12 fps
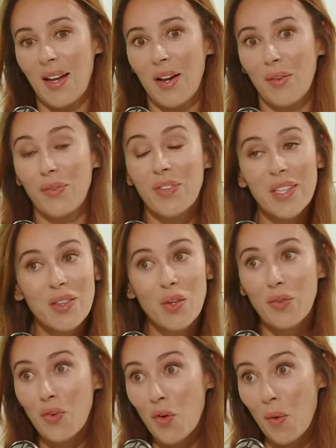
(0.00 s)
fit the
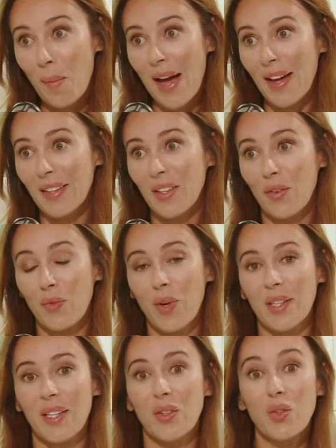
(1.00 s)
format of
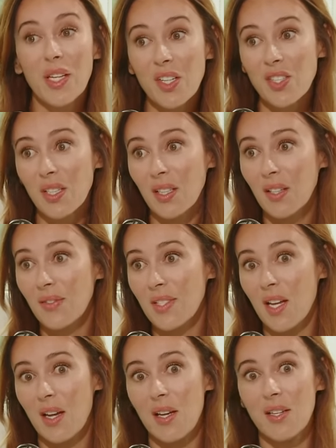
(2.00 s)
what education gives
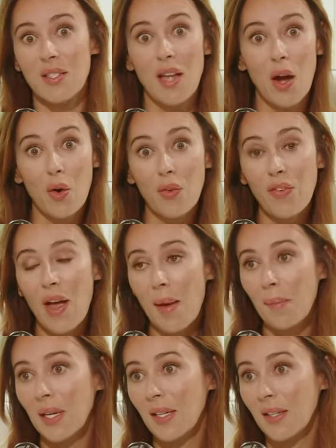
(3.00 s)
us, our
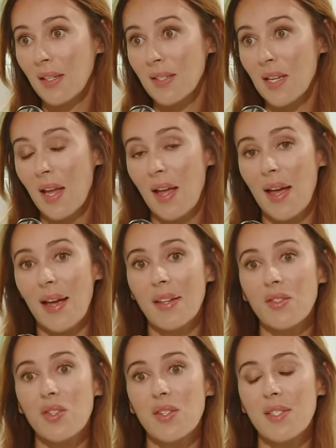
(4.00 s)
families, and
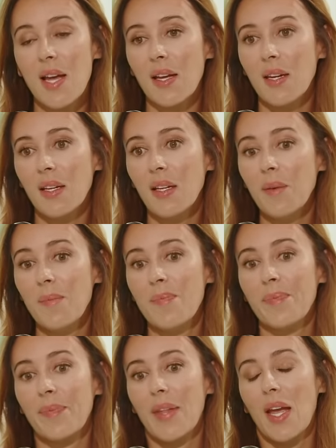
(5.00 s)
society.
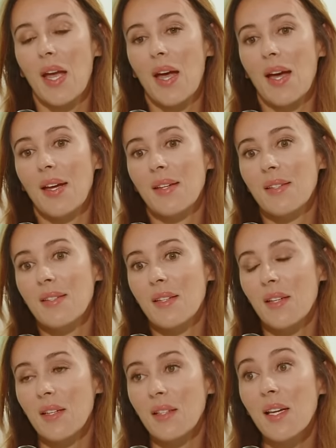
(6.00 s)
And
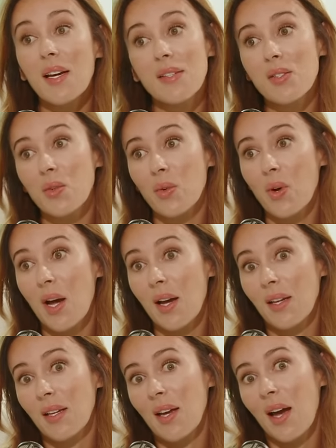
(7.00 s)
so
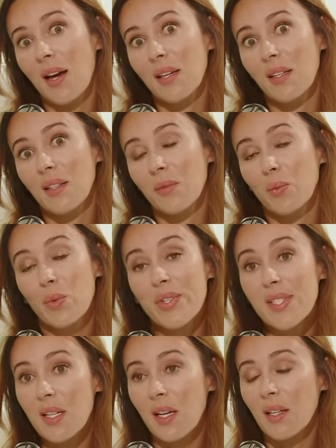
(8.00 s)
I
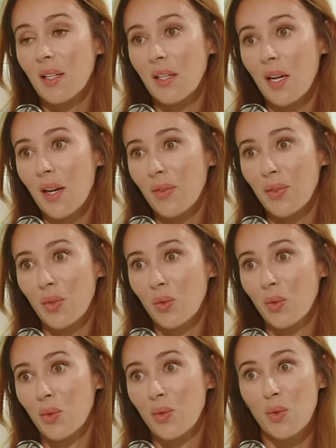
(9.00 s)
was lucky enough
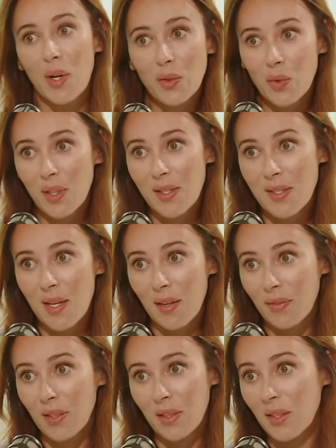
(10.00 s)
to do at
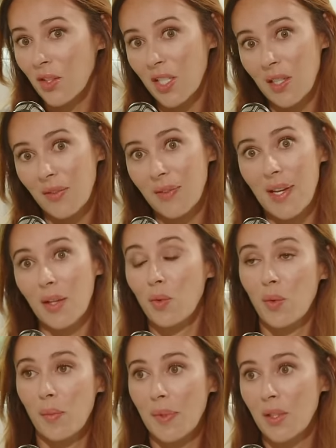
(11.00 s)
27 a shift that
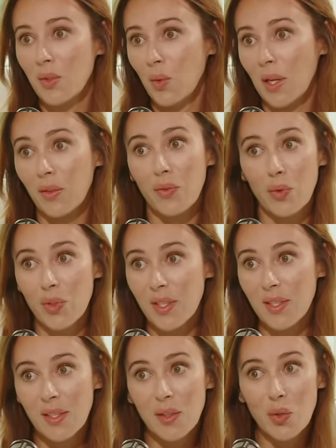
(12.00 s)
women do at
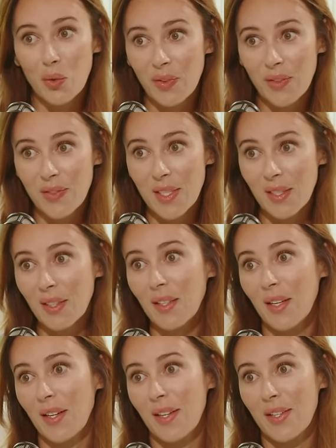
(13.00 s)
40 or 50.
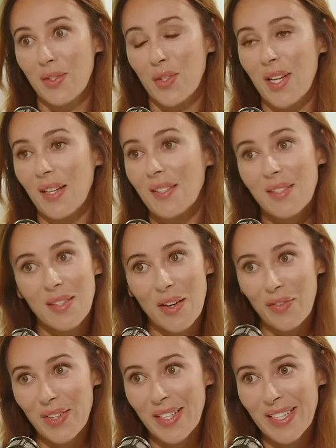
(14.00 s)
So that
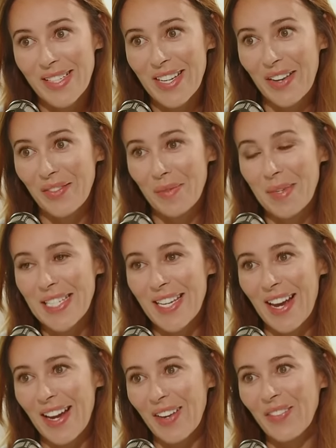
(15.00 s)
definitely saved me time.